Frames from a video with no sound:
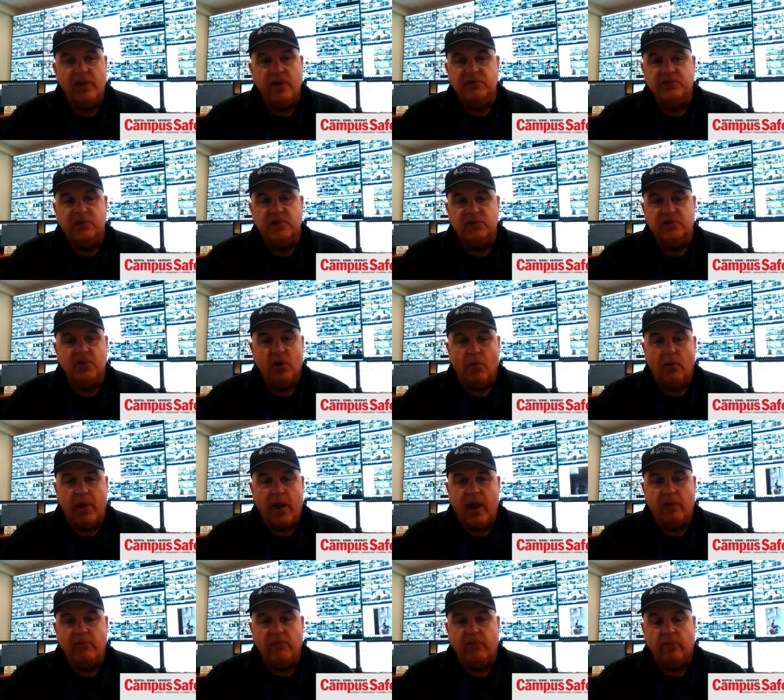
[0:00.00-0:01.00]
things just
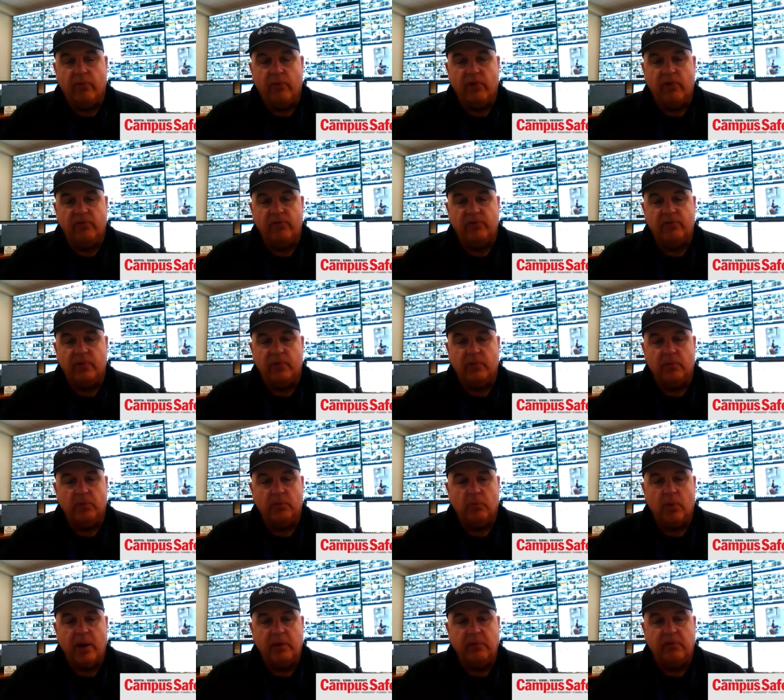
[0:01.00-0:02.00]
don't end for us
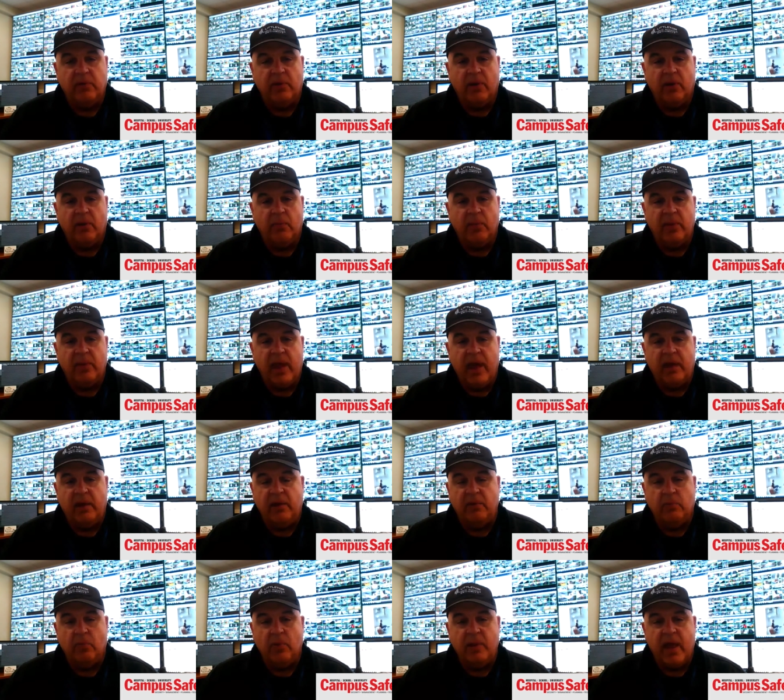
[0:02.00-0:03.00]
right there when that
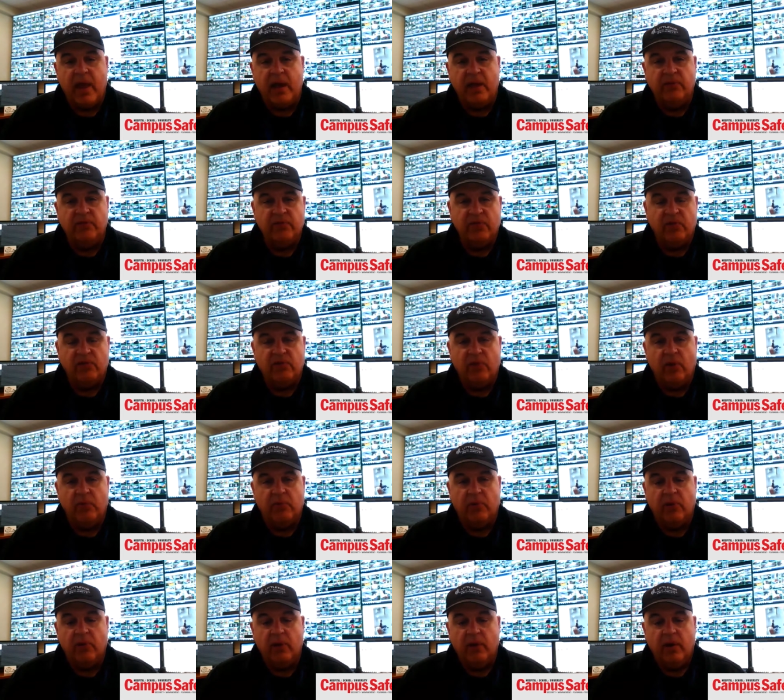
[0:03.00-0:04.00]
incident's
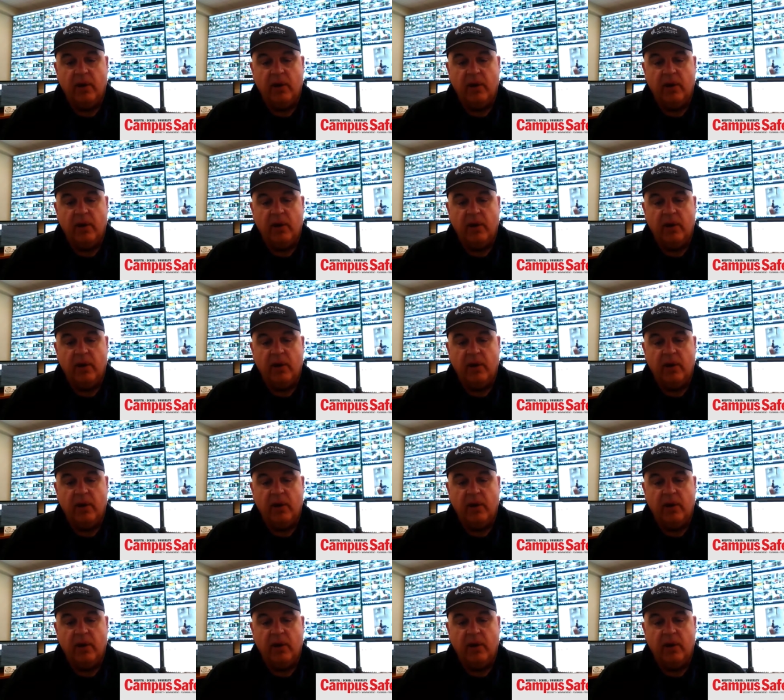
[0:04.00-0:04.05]
over.